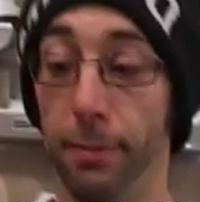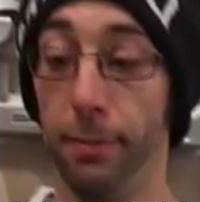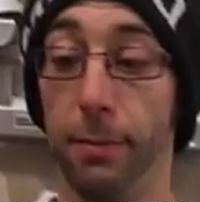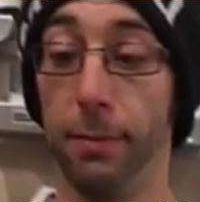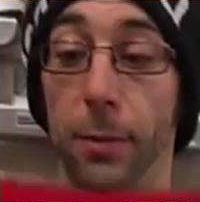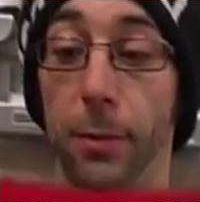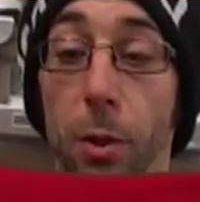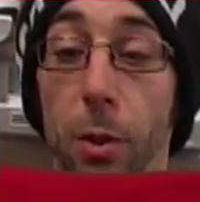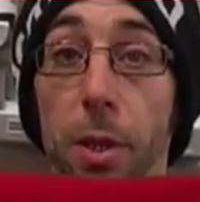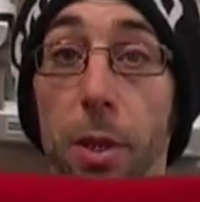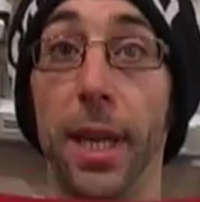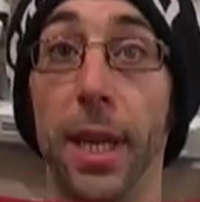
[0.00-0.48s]

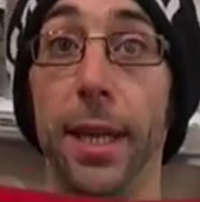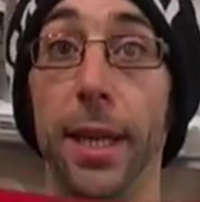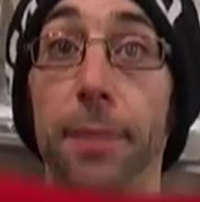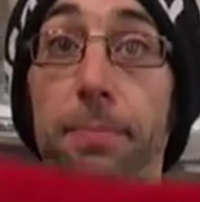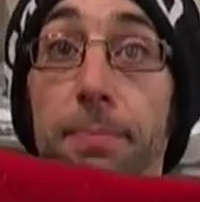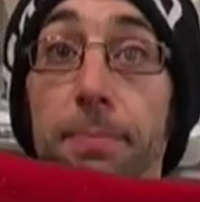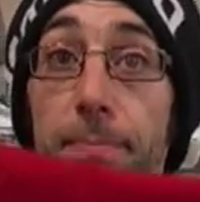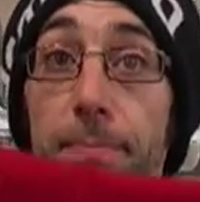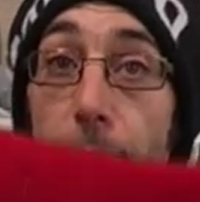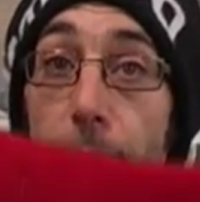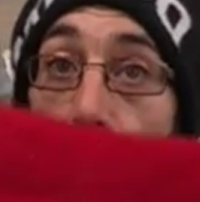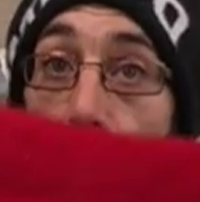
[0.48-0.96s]
okay,
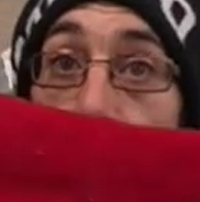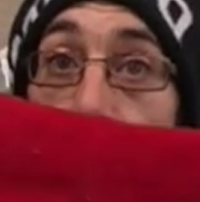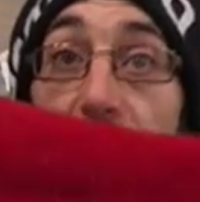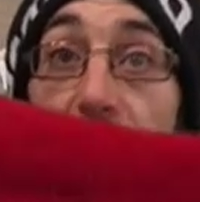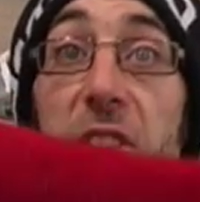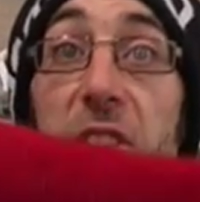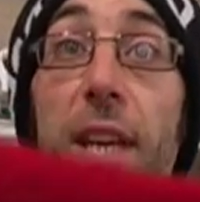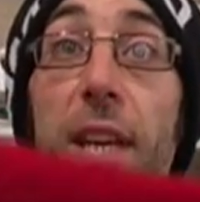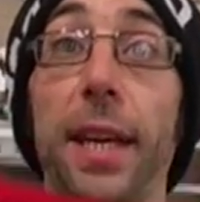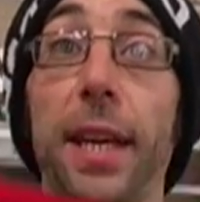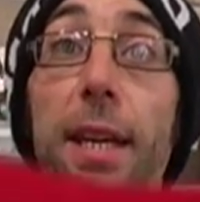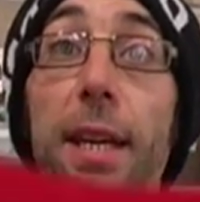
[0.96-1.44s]

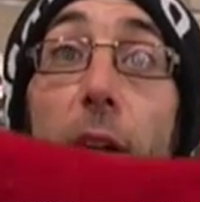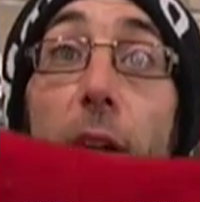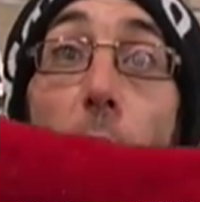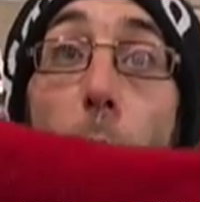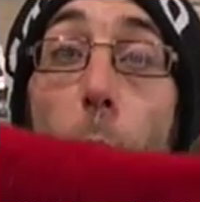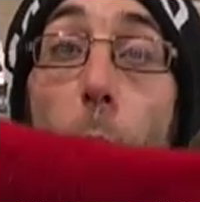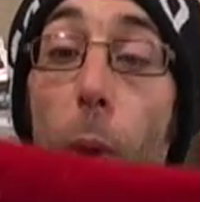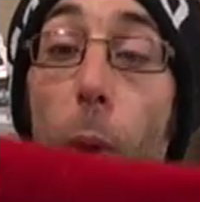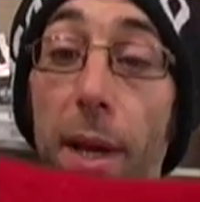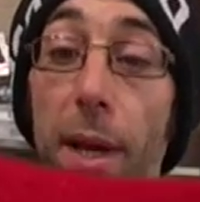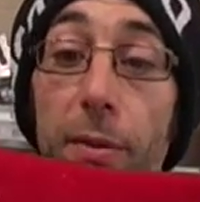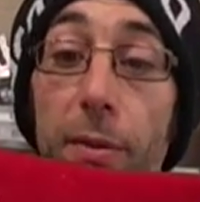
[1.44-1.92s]
stay
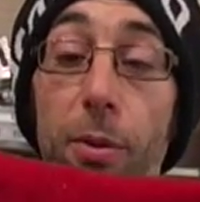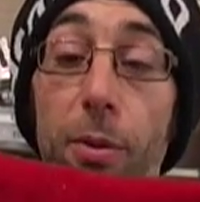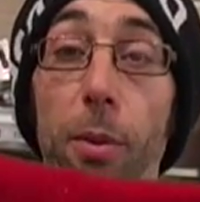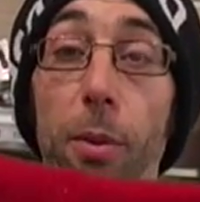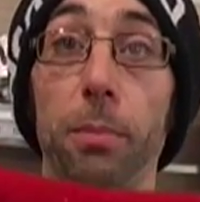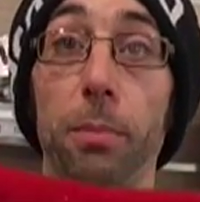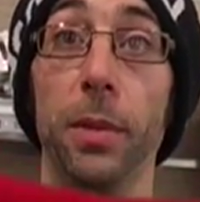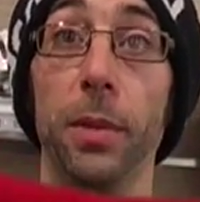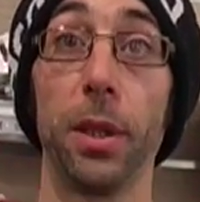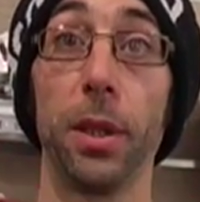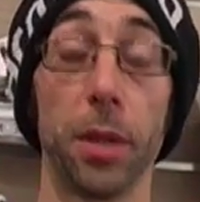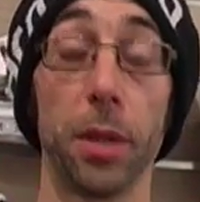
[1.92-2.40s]
away from.
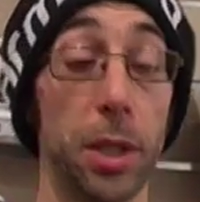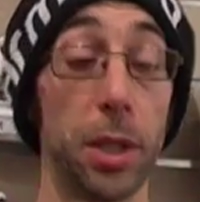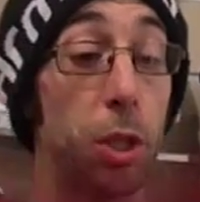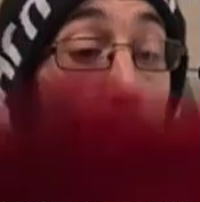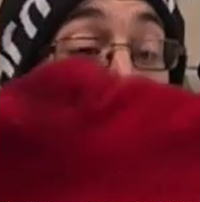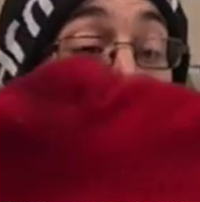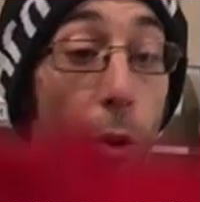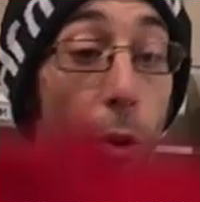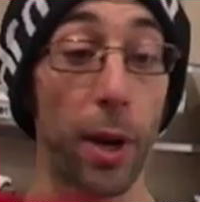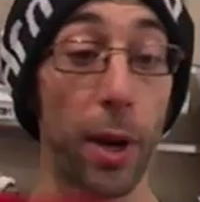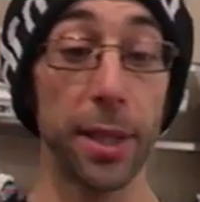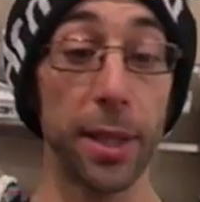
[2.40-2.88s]
These are
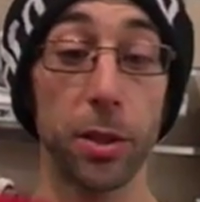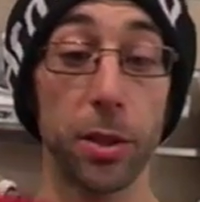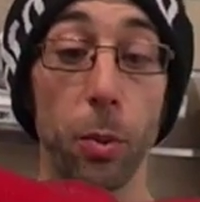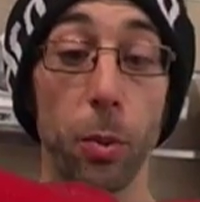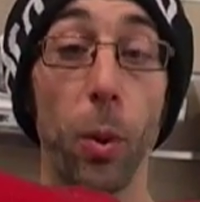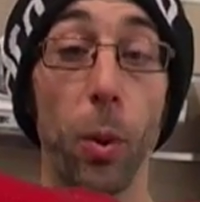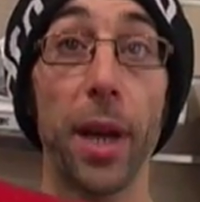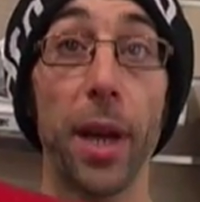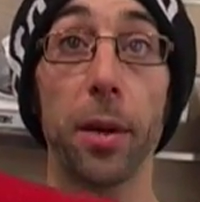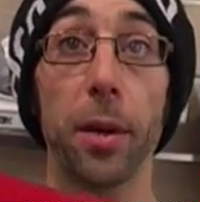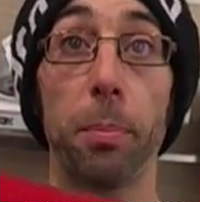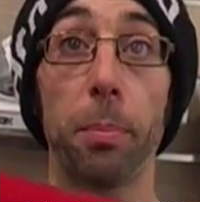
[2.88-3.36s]
great to
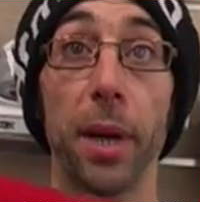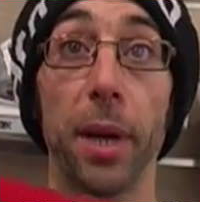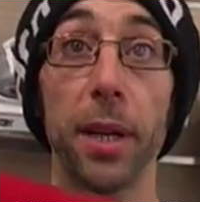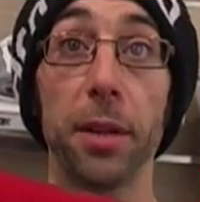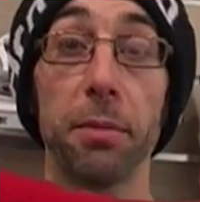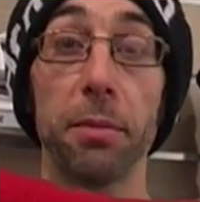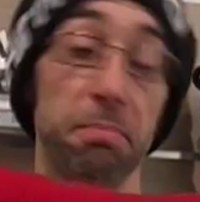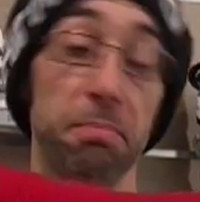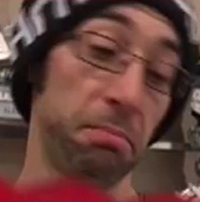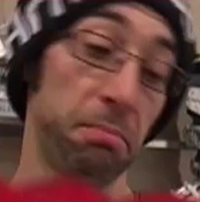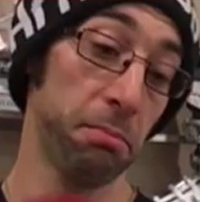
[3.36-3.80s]
wear to bed.